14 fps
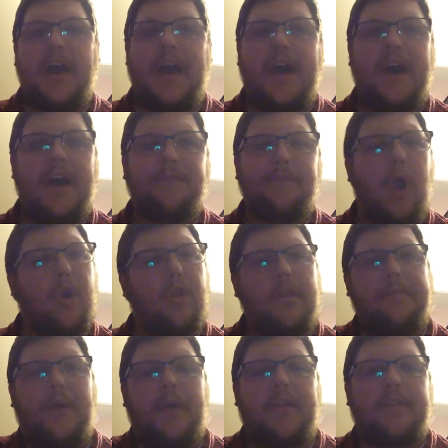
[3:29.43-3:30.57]

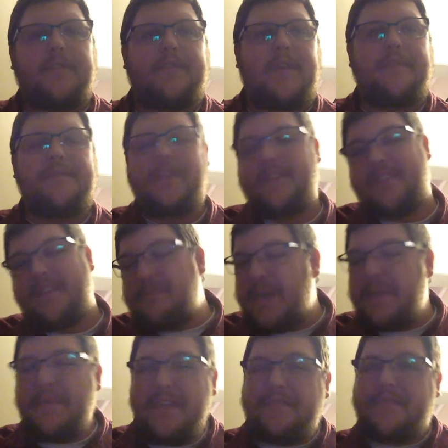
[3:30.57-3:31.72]
early part of the 70s, and
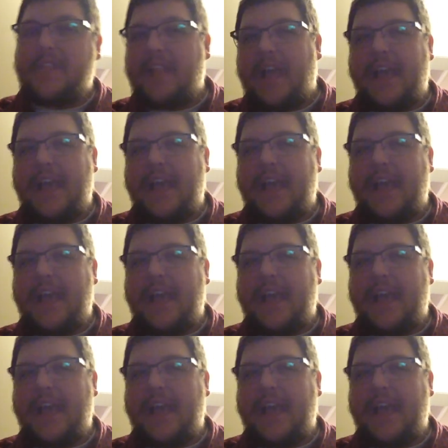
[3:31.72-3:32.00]
maybe even,